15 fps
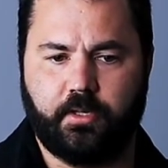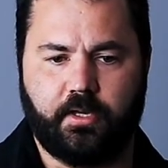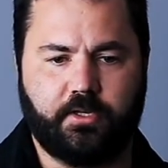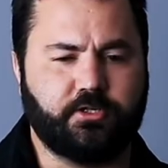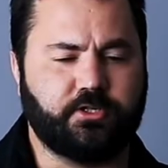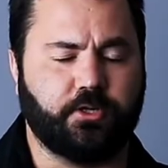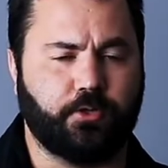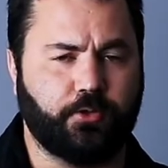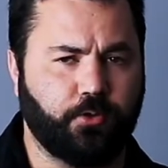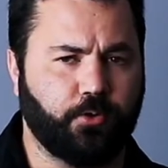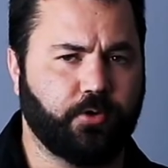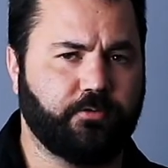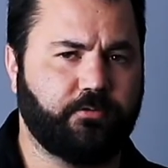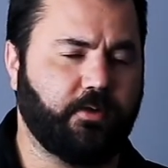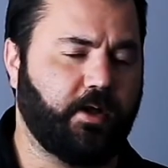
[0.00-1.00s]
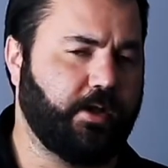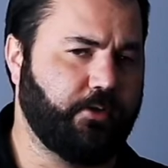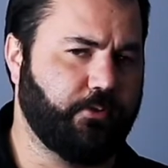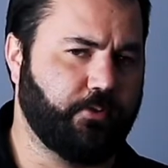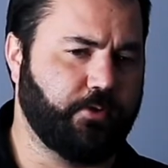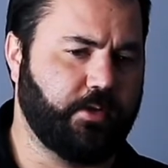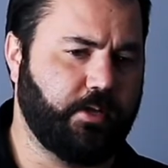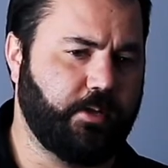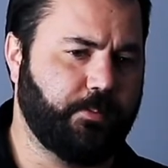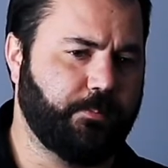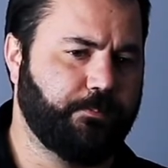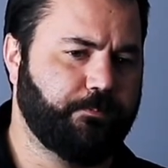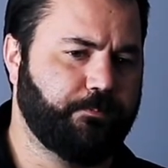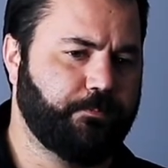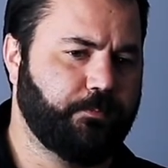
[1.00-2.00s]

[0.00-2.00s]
and shall glorify your name.